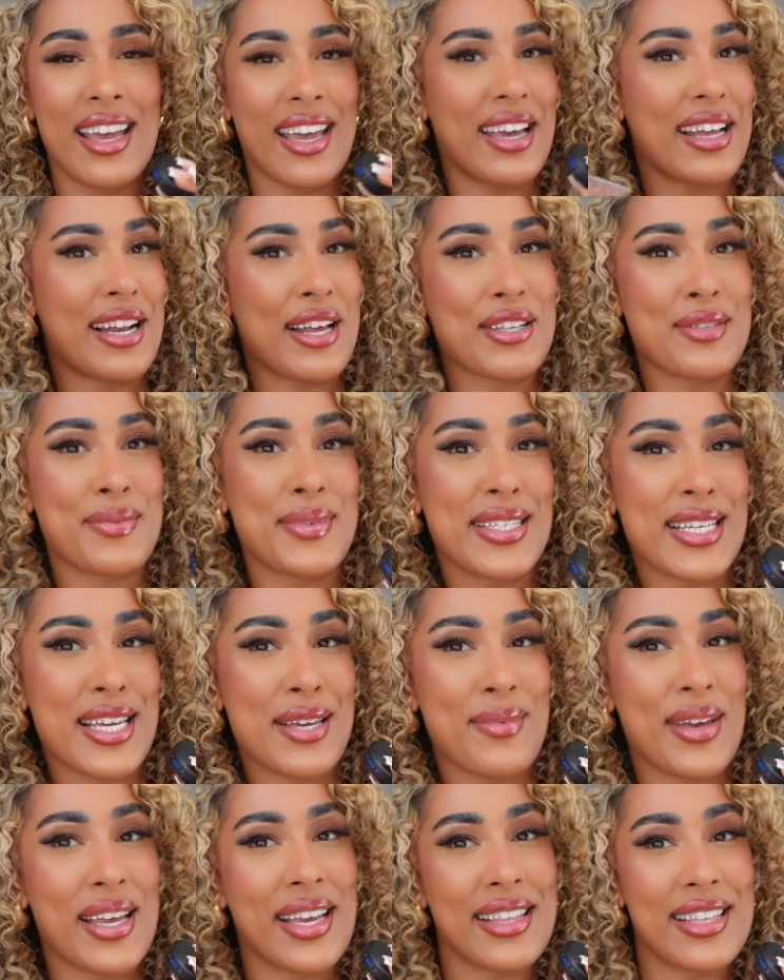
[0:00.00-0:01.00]
it allows me to
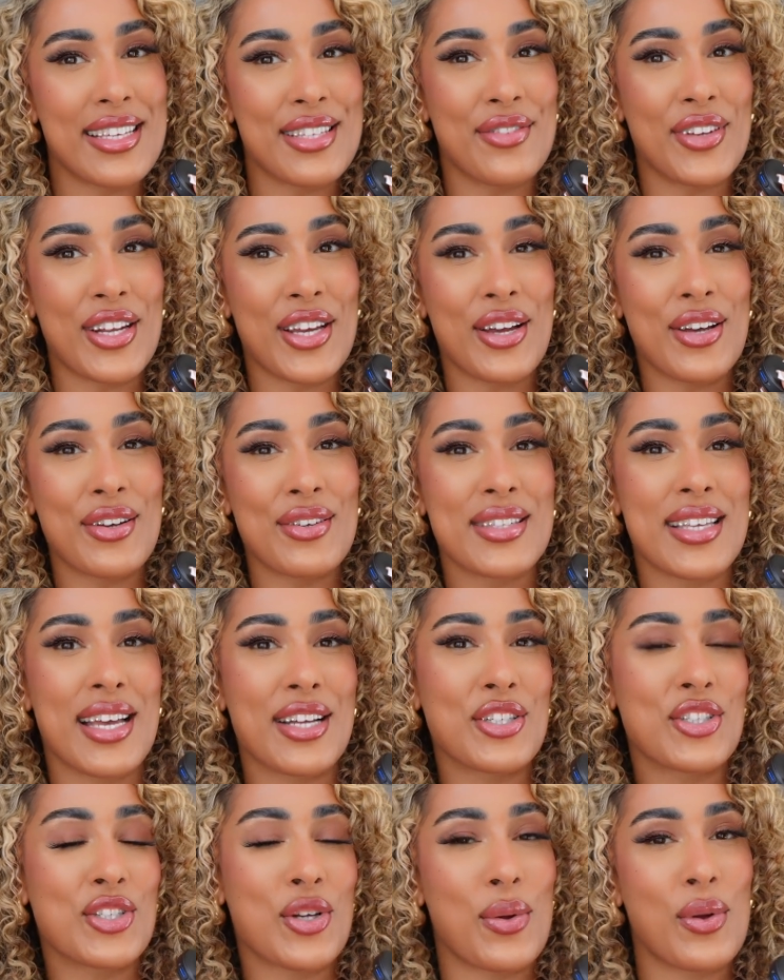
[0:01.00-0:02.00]
keep making these videos
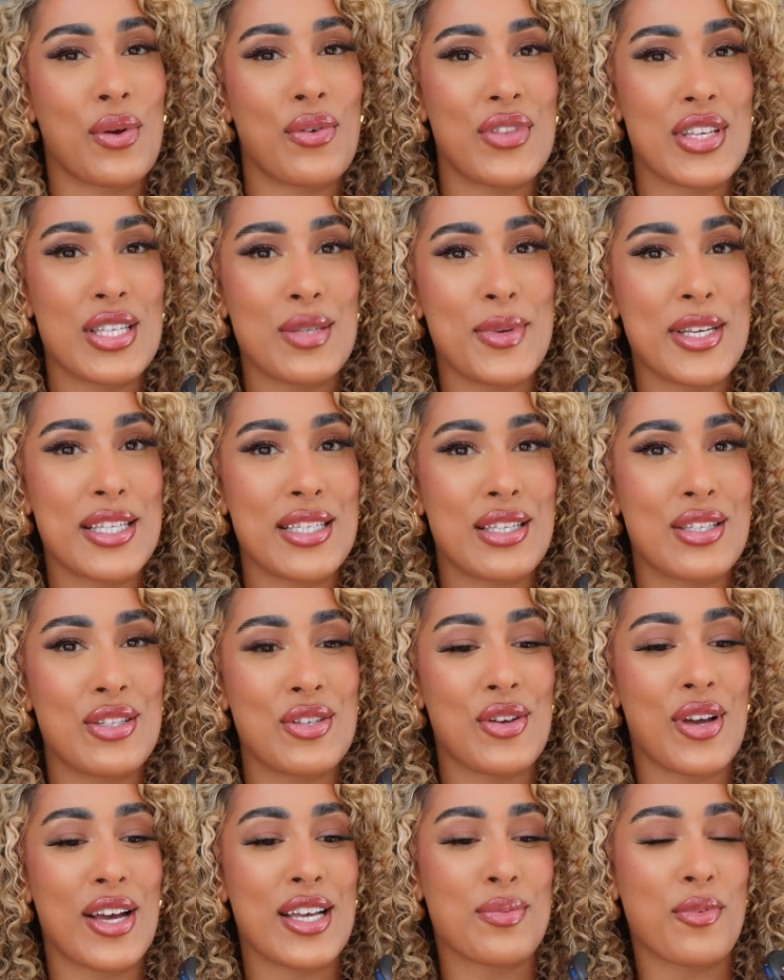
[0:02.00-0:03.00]
and showing off these pieces
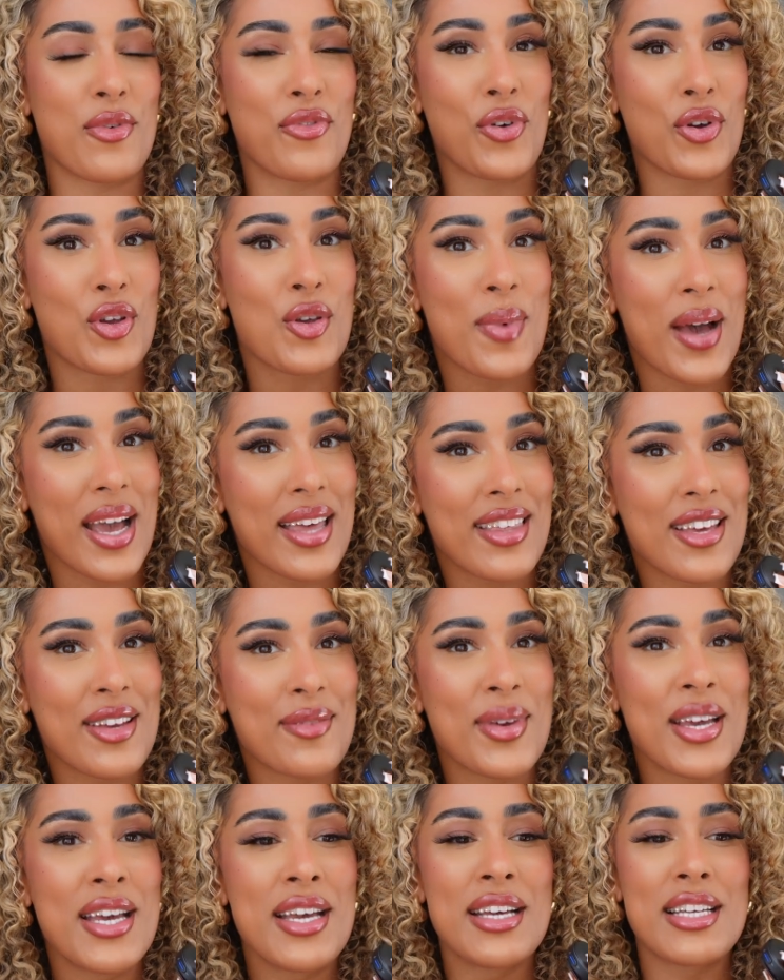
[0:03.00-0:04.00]
to you guys before you buy
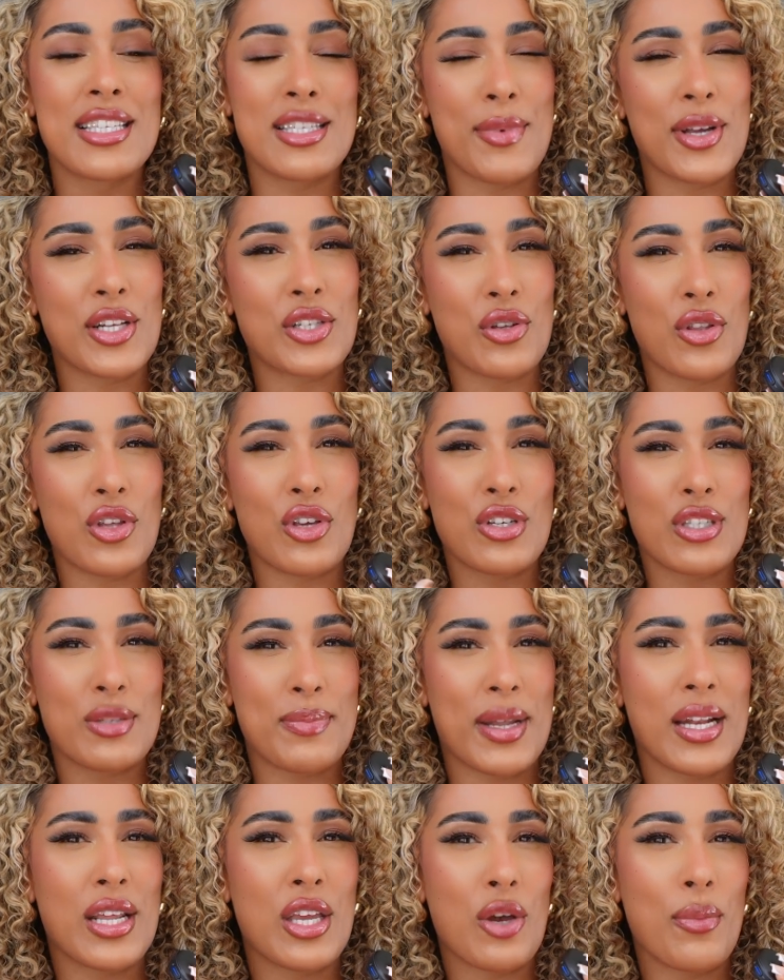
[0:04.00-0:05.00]
them, to make sure that you're
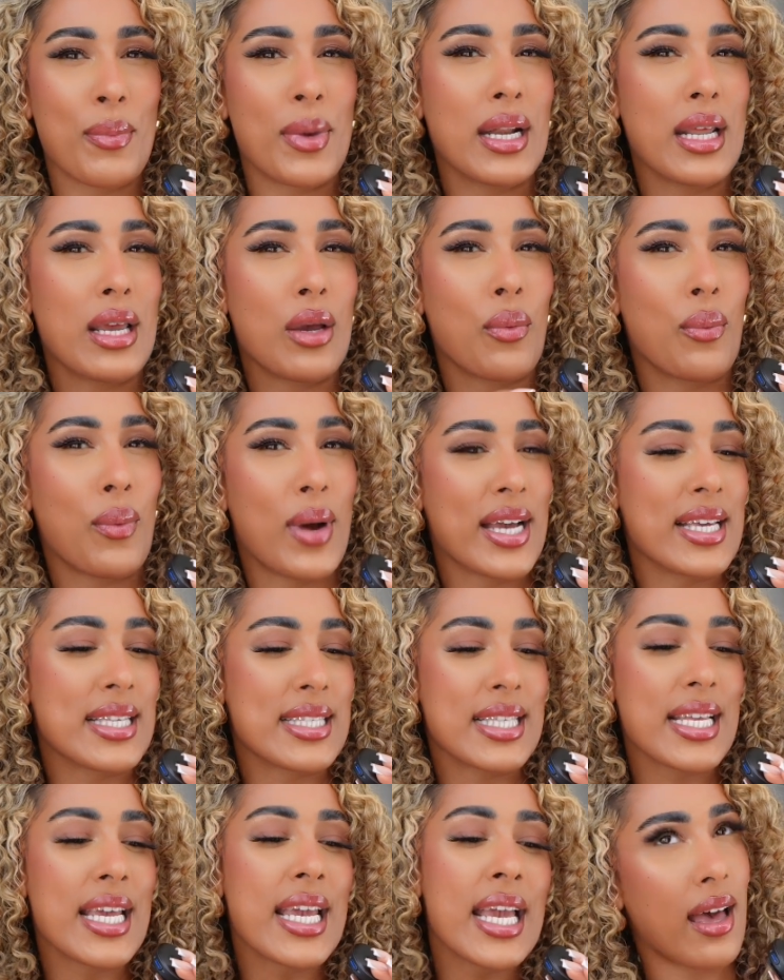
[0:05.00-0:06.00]
spending your money
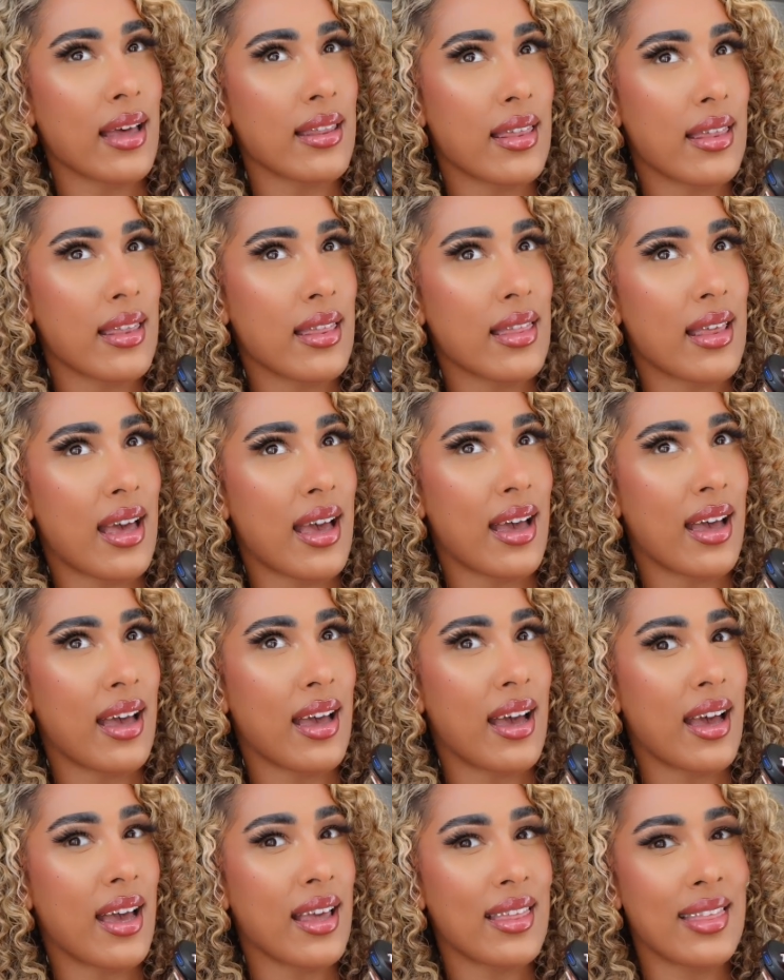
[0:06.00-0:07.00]
wisely. Other than
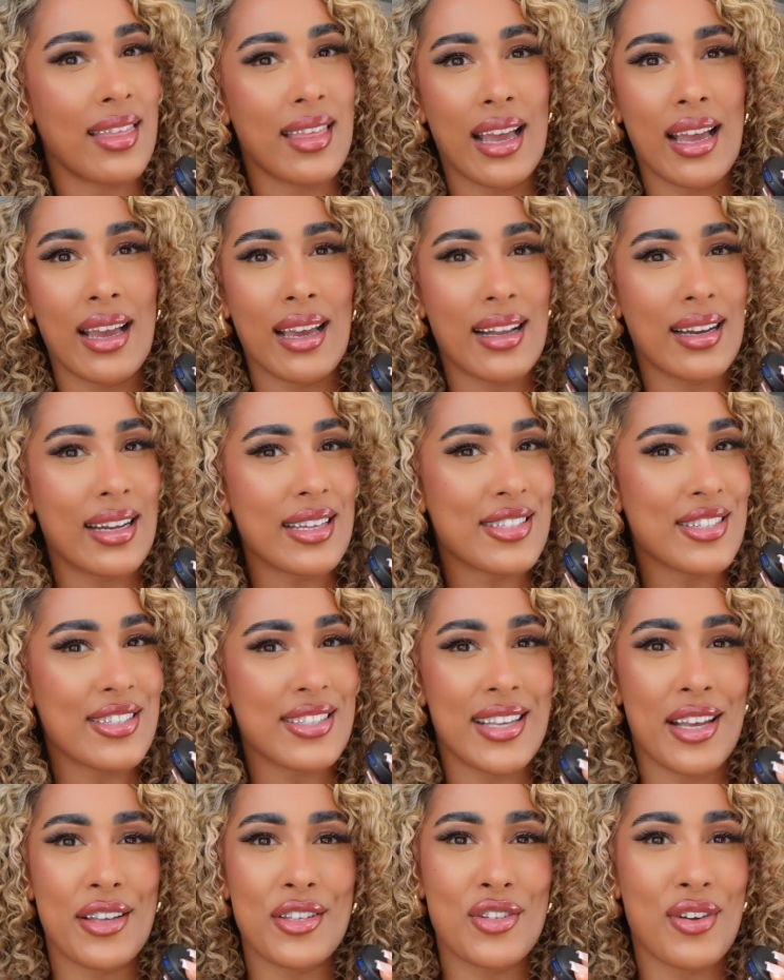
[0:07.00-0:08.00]
that, I think let's
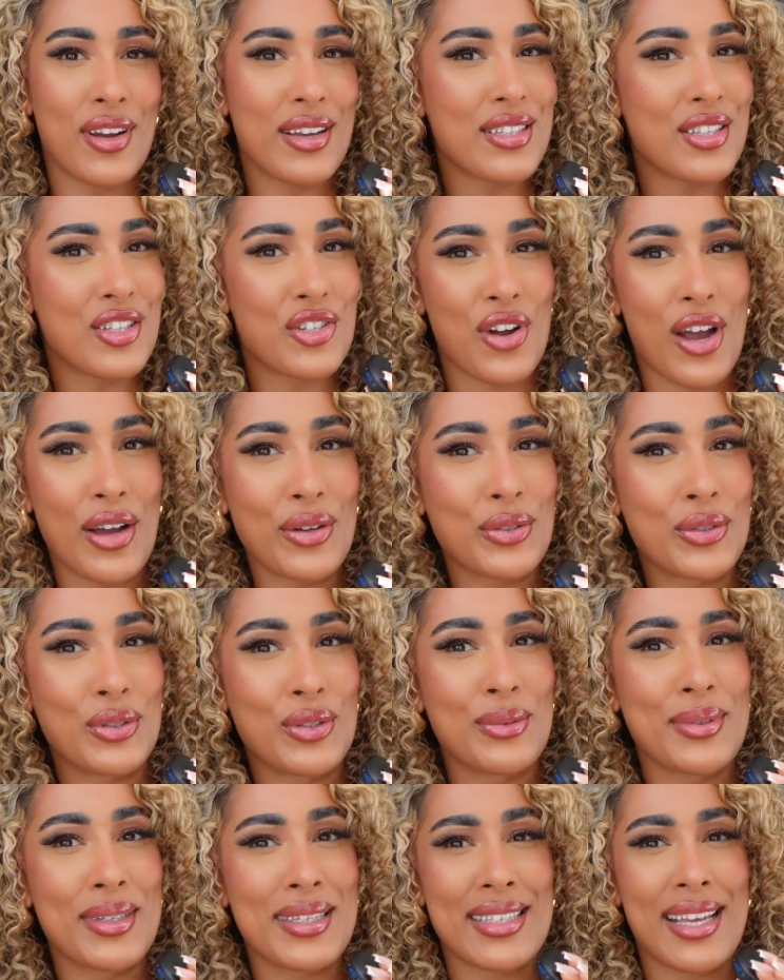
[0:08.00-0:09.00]
just get straight into the try on
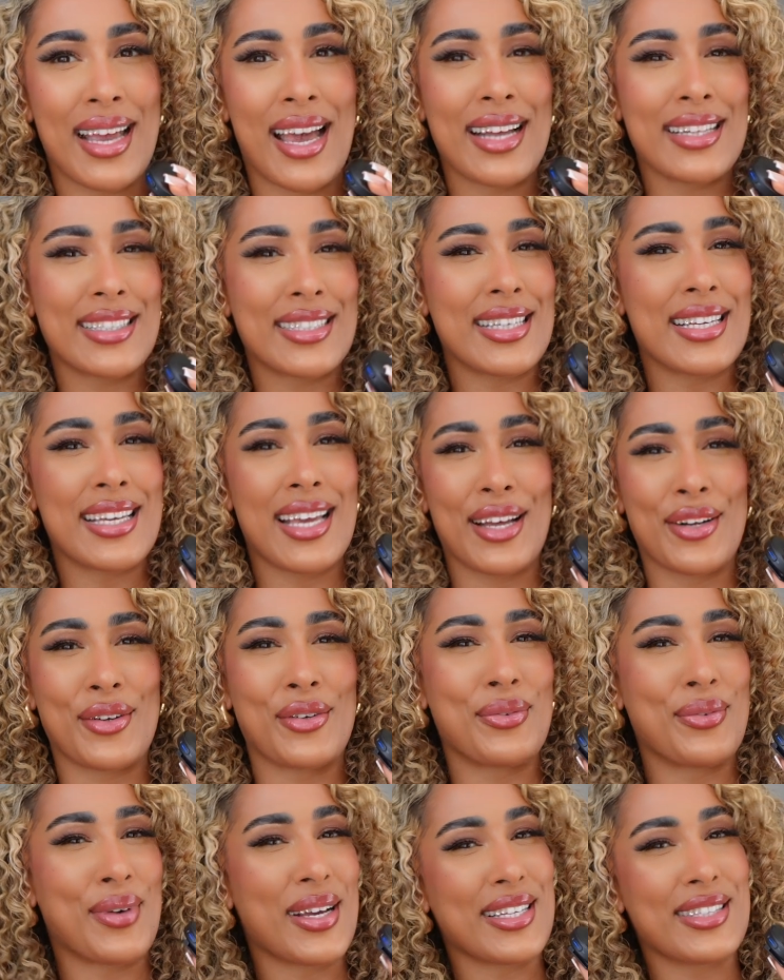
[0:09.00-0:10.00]
haul, because I actually
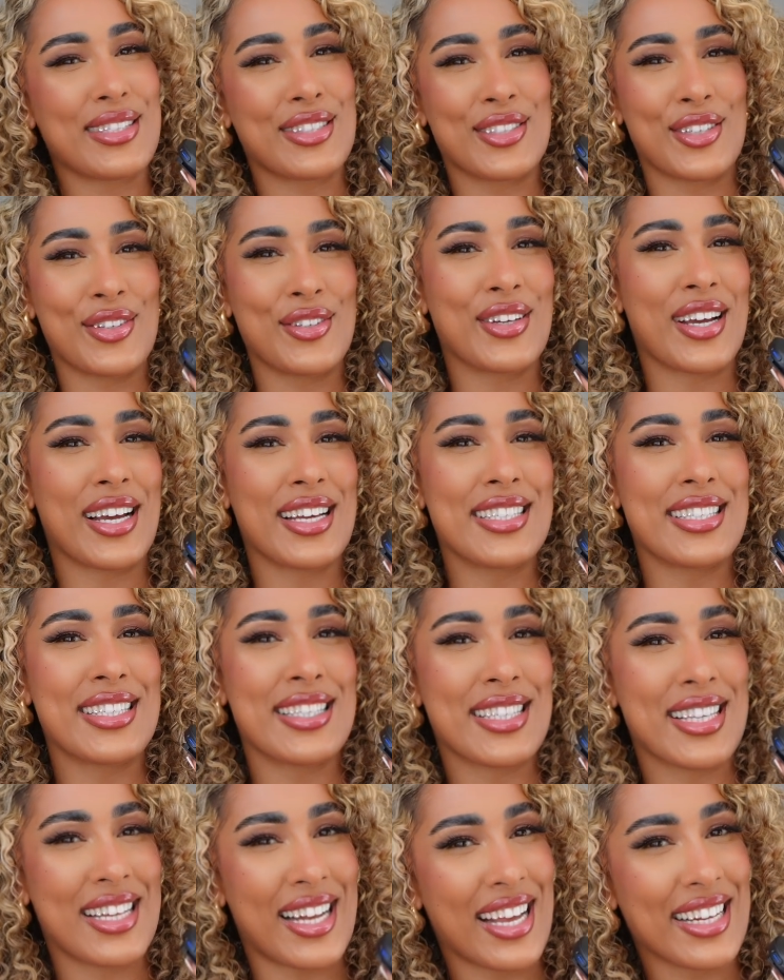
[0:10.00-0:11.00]
cannot wait to show you guys
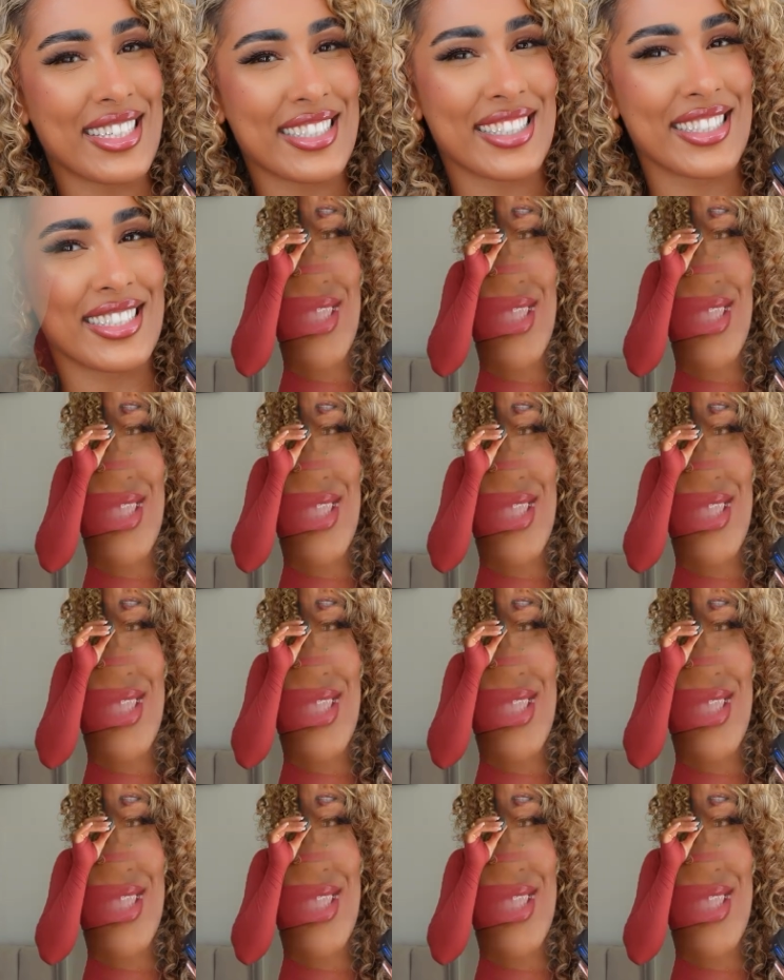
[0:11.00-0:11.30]
this collection.